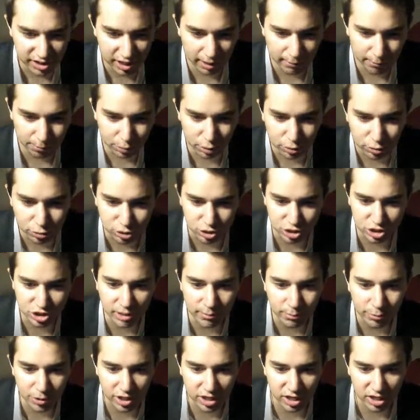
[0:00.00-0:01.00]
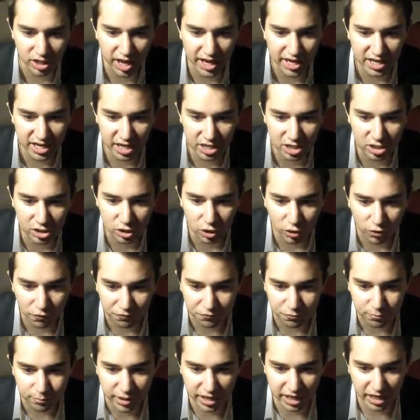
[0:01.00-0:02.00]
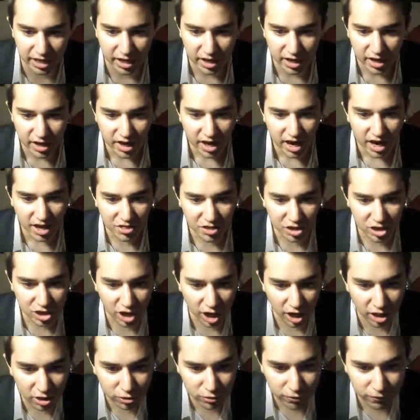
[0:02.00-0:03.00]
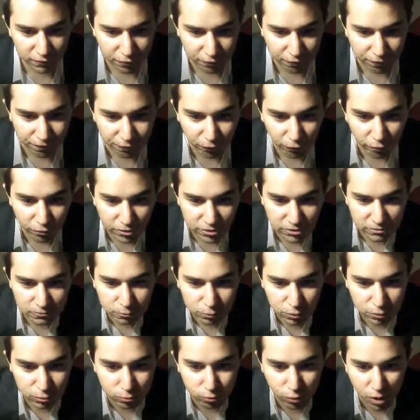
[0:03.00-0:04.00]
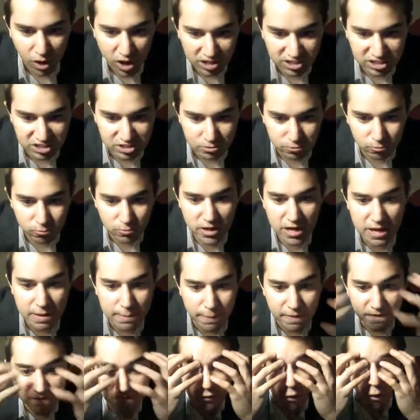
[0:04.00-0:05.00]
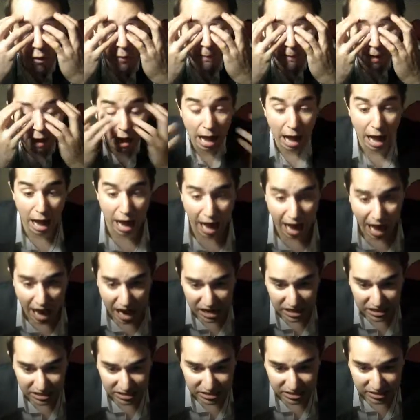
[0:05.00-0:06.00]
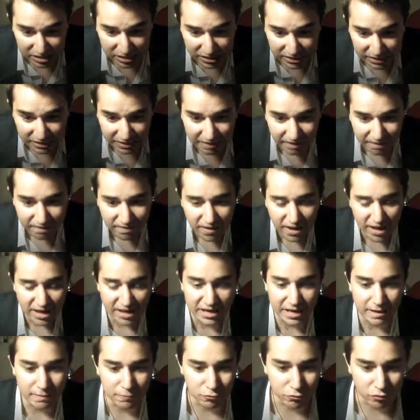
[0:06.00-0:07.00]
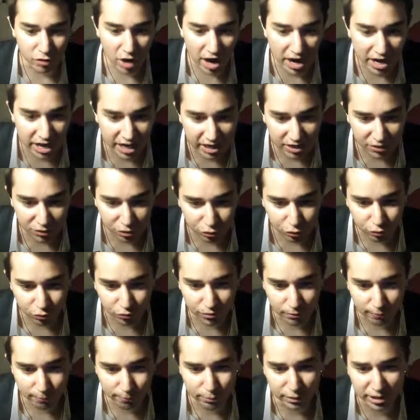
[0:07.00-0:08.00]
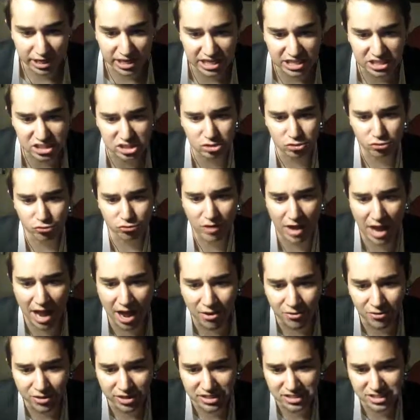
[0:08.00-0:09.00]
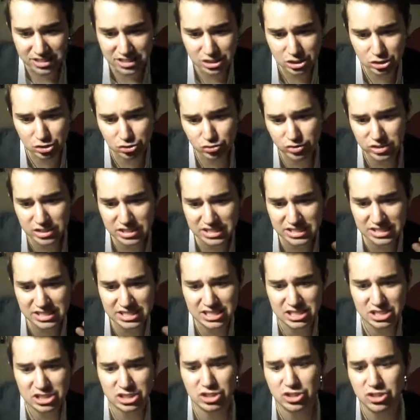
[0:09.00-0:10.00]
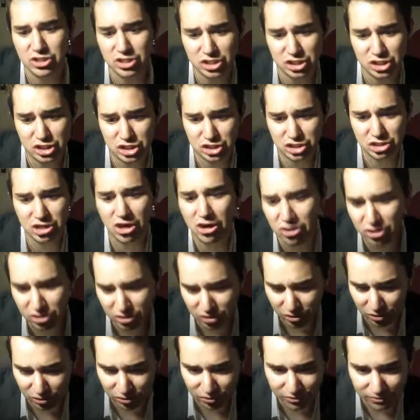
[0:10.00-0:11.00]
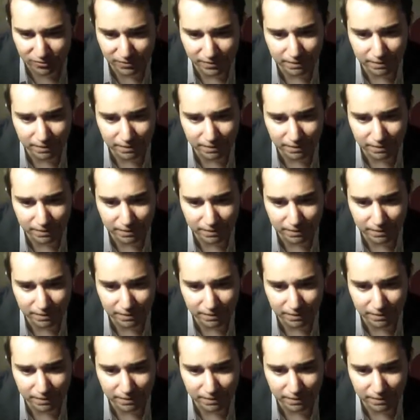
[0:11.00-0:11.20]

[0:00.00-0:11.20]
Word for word: a blue shimmering light engulfed me, and the color of the forest were washed away before my eyes. I kept running through the bleak surroundings. The trees had turned charcoal.